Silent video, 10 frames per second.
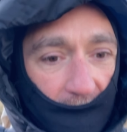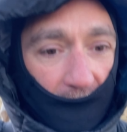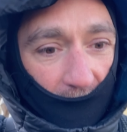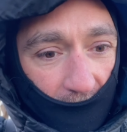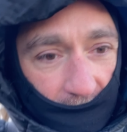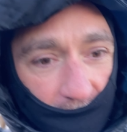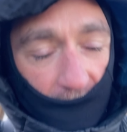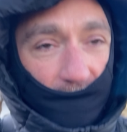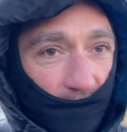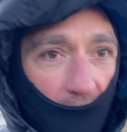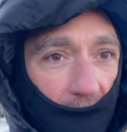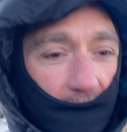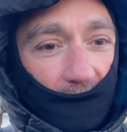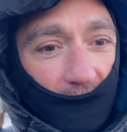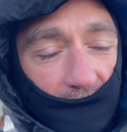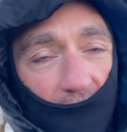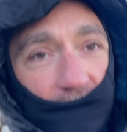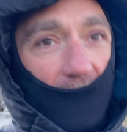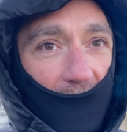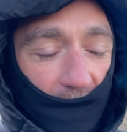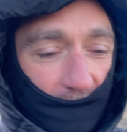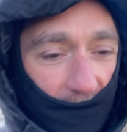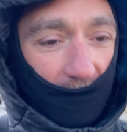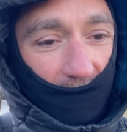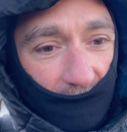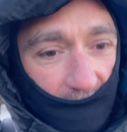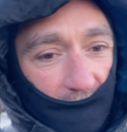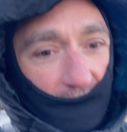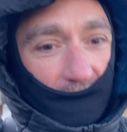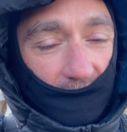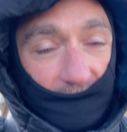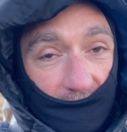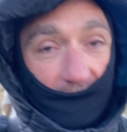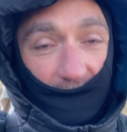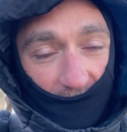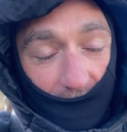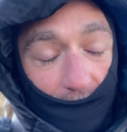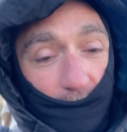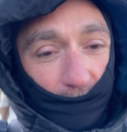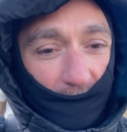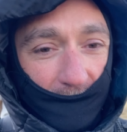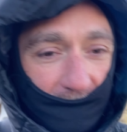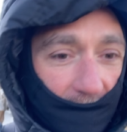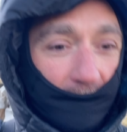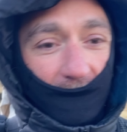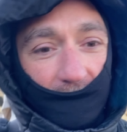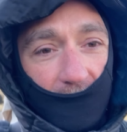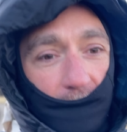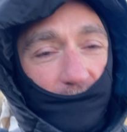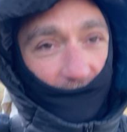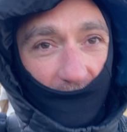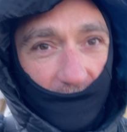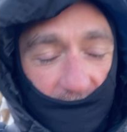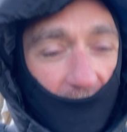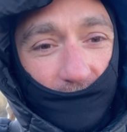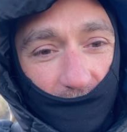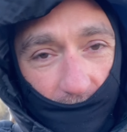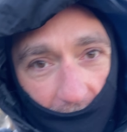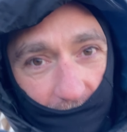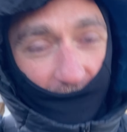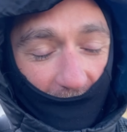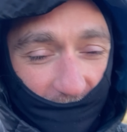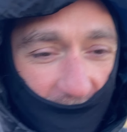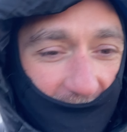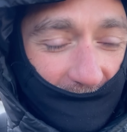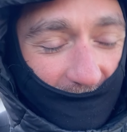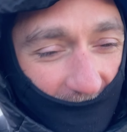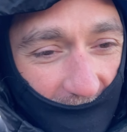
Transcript: and any water that I left out, like in a cup, my little metal cup, froze after about 5 minutes.